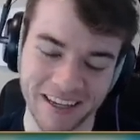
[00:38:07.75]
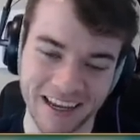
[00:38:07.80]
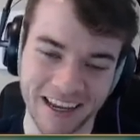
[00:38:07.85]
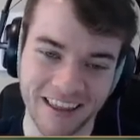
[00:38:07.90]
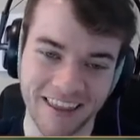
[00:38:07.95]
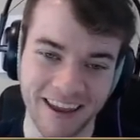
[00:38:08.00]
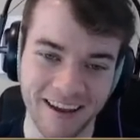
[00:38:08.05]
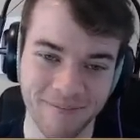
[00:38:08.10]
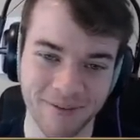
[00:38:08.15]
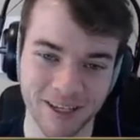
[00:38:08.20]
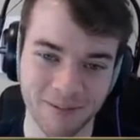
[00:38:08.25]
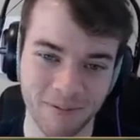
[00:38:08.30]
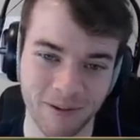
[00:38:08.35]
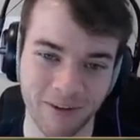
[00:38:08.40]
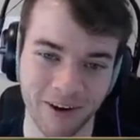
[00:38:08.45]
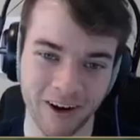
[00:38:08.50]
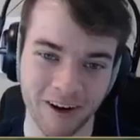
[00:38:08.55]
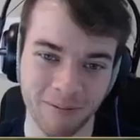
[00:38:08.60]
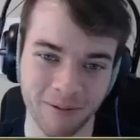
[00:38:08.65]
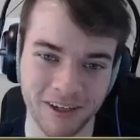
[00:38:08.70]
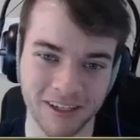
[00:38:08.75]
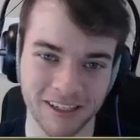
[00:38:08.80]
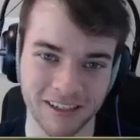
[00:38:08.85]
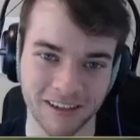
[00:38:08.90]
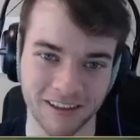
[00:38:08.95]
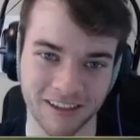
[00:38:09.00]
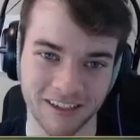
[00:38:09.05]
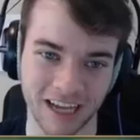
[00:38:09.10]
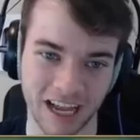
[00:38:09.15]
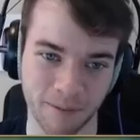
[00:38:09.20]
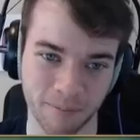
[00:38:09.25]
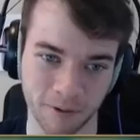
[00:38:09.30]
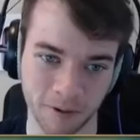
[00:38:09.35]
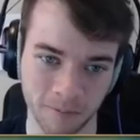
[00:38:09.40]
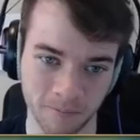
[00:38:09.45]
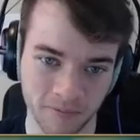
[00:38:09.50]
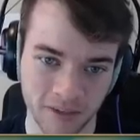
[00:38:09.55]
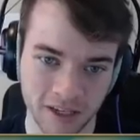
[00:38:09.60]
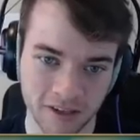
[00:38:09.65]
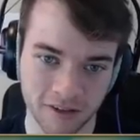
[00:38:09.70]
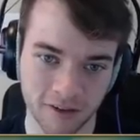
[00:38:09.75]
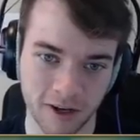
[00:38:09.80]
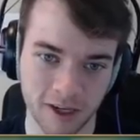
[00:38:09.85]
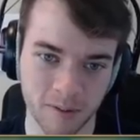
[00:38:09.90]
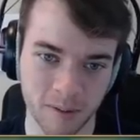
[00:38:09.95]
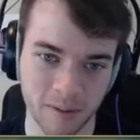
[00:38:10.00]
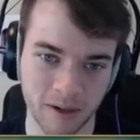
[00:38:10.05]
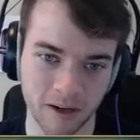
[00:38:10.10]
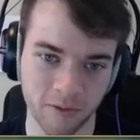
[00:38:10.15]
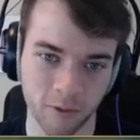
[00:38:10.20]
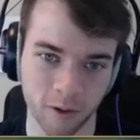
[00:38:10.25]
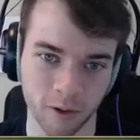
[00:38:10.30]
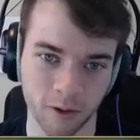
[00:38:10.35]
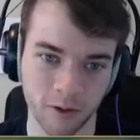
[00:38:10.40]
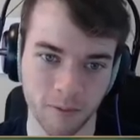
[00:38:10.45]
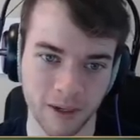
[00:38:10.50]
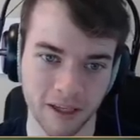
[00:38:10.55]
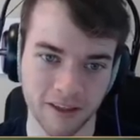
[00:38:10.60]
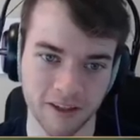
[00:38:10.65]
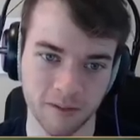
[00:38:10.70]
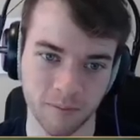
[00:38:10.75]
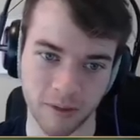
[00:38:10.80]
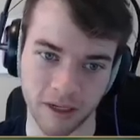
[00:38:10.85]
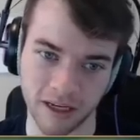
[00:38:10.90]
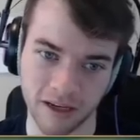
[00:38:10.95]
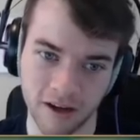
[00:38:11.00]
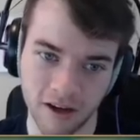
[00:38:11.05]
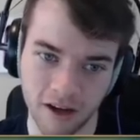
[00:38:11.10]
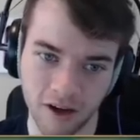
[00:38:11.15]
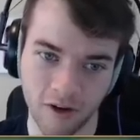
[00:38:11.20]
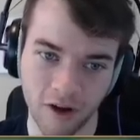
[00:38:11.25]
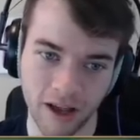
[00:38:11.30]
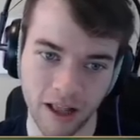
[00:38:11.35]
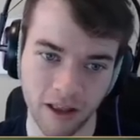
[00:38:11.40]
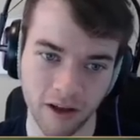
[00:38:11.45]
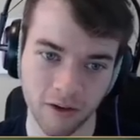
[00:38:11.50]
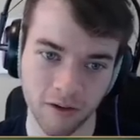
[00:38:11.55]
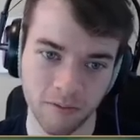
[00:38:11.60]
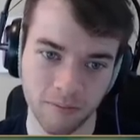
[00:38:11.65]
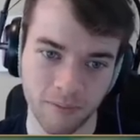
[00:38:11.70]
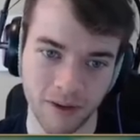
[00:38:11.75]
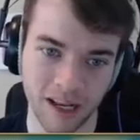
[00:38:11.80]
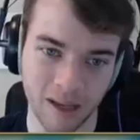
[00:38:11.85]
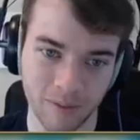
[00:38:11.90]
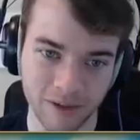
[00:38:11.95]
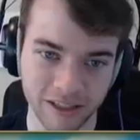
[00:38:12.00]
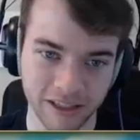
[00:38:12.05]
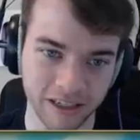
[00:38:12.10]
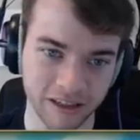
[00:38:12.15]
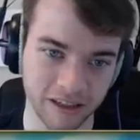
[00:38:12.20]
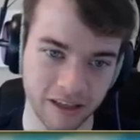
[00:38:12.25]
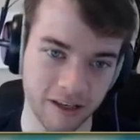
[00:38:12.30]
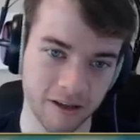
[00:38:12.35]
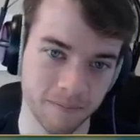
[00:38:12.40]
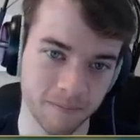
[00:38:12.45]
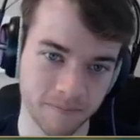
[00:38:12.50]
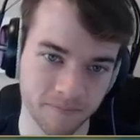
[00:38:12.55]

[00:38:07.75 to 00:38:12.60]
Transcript: That must be very pleasing to the Tapu. So H194, who might this be? Oh, hello, my name is Lillie.